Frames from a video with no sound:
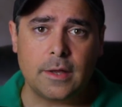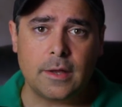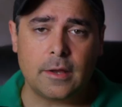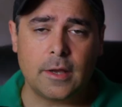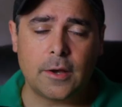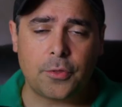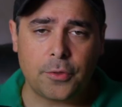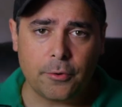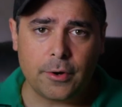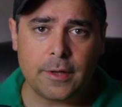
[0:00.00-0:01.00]
in
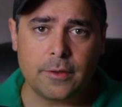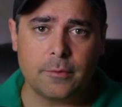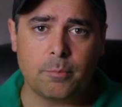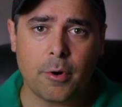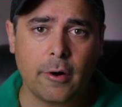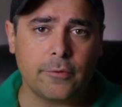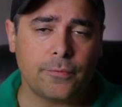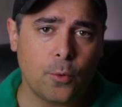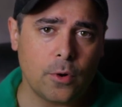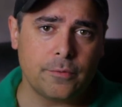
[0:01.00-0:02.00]
theory, part
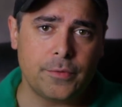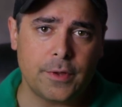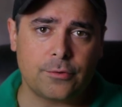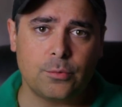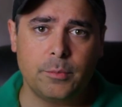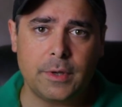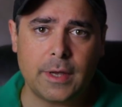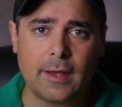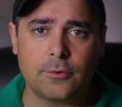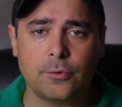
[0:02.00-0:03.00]
four of this will
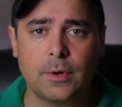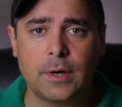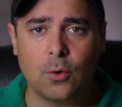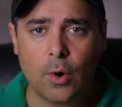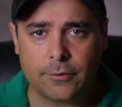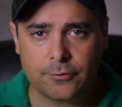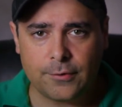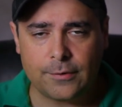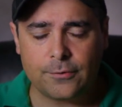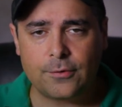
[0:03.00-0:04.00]
be answering
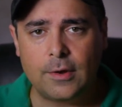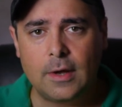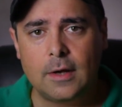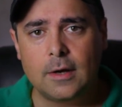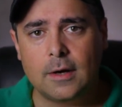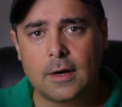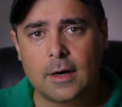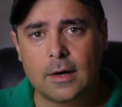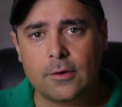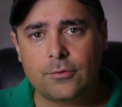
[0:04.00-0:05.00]
questions.
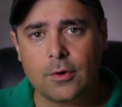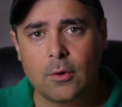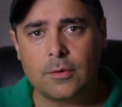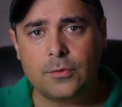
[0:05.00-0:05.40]
Uh, so if